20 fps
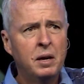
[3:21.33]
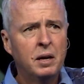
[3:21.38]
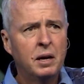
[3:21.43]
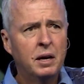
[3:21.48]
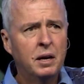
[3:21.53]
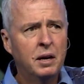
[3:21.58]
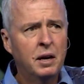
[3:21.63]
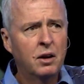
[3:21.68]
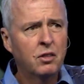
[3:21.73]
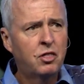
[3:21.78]

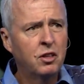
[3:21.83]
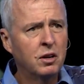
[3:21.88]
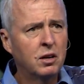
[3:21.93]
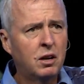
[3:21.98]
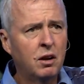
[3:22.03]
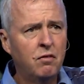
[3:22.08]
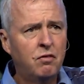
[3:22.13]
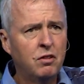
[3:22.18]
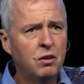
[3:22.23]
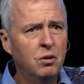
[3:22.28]
And I think
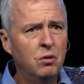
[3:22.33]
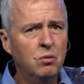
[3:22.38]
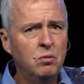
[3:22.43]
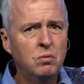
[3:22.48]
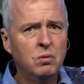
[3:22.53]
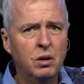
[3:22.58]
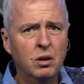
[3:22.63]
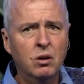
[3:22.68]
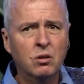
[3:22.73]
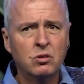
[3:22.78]
if you,
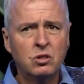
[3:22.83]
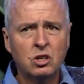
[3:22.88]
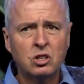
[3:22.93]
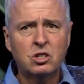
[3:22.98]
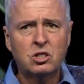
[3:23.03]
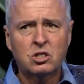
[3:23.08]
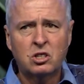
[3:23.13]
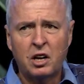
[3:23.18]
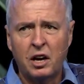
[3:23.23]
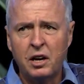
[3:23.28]
you know,
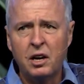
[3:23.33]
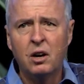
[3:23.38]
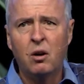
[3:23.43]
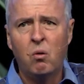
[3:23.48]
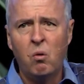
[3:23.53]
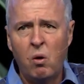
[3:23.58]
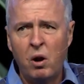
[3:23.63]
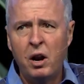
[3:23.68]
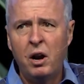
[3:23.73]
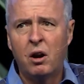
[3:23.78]
just stay
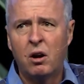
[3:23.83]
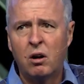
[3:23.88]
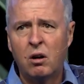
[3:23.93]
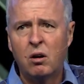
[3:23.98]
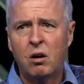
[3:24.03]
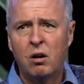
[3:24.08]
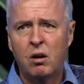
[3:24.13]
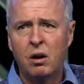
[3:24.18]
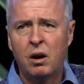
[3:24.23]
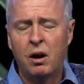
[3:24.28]

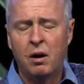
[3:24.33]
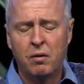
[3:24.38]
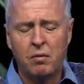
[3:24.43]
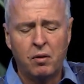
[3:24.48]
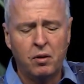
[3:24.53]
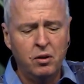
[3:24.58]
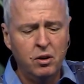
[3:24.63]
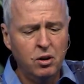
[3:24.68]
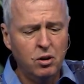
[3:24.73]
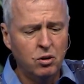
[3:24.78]
aware uh,
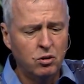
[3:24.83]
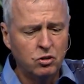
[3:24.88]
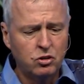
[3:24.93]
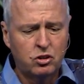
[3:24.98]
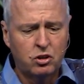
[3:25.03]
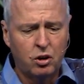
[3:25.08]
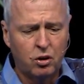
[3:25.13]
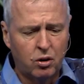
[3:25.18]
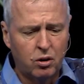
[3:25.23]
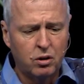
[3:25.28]
the
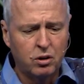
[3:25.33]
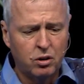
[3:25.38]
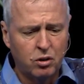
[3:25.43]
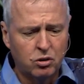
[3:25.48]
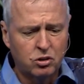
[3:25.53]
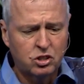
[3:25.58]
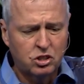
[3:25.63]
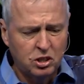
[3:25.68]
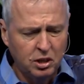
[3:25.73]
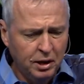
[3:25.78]
news, you're, you're
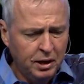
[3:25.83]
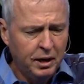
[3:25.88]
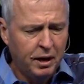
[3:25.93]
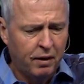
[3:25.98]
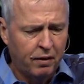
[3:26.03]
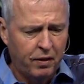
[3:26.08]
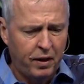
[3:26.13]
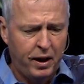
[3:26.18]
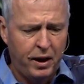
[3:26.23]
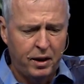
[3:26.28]

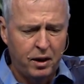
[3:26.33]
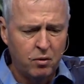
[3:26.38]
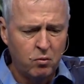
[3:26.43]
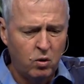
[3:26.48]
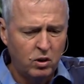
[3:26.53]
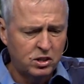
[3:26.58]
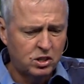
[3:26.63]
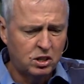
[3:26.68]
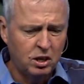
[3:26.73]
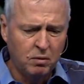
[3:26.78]
seeing that. And
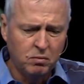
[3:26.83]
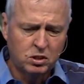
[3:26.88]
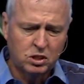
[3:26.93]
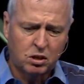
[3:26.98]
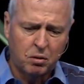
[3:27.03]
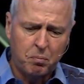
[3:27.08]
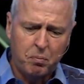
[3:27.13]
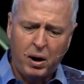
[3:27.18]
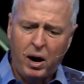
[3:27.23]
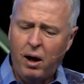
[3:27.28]
what seems
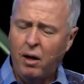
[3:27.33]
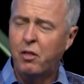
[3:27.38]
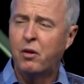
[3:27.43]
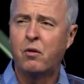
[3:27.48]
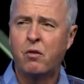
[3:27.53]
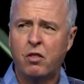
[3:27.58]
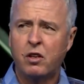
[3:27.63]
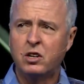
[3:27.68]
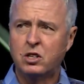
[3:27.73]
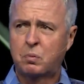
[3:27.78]
to
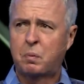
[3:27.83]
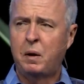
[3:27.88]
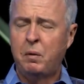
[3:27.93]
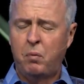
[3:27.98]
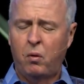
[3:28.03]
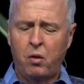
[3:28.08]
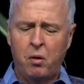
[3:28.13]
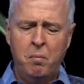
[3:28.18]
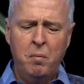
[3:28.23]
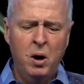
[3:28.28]
bother these
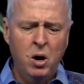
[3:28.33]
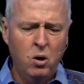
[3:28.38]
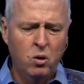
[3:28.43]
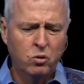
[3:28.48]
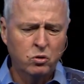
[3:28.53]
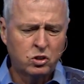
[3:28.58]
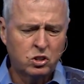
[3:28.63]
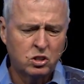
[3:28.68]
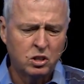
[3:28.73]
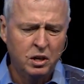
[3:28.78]
people the
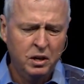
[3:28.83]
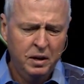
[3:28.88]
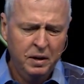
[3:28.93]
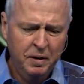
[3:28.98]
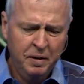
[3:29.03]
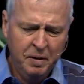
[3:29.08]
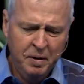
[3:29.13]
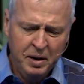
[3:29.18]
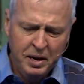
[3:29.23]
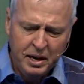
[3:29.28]
most
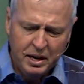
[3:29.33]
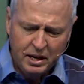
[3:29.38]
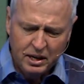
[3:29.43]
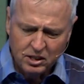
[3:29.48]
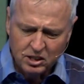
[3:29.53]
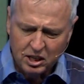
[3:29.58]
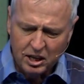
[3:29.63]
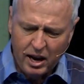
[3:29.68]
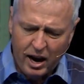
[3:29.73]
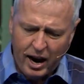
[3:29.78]

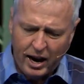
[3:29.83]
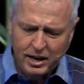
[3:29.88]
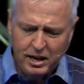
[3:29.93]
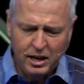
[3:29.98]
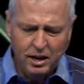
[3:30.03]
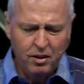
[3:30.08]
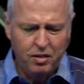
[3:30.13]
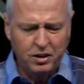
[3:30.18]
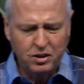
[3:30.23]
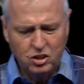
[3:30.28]
is the
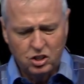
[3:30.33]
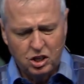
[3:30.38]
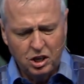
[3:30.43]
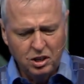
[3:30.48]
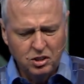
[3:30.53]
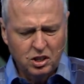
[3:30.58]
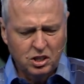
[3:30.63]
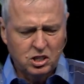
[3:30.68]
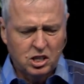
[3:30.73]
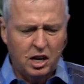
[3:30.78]
idea that
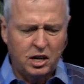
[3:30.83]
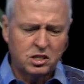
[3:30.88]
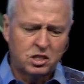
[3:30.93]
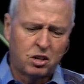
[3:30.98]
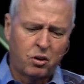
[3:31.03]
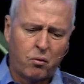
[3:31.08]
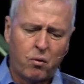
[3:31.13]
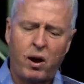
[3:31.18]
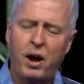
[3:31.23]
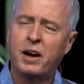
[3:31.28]
Jesus has
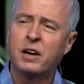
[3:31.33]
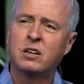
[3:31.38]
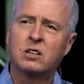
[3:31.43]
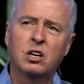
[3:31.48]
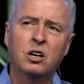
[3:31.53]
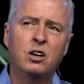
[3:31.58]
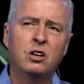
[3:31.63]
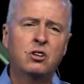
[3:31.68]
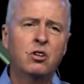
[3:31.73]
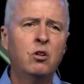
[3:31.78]
the right
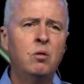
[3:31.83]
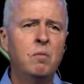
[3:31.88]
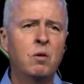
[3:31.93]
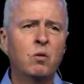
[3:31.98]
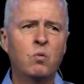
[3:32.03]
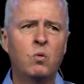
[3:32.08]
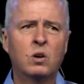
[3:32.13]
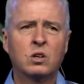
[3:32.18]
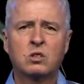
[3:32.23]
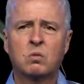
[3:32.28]
to
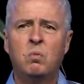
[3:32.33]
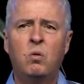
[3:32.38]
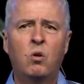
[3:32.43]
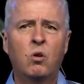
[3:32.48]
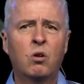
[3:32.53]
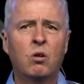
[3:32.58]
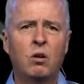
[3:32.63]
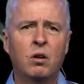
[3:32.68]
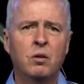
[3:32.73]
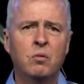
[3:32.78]
determine what's
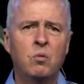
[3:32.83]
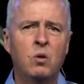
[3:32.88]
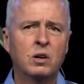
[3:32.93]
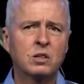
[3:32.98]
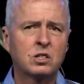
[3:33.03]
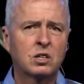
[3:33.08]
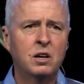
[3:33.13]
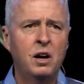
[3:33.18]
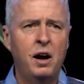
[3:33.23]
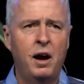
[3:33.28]
moral and
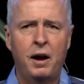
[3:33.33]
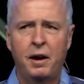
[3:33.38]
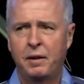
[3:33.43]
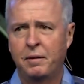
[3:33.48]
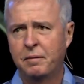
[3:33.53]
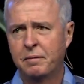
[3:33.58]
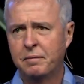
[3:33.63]
what's not.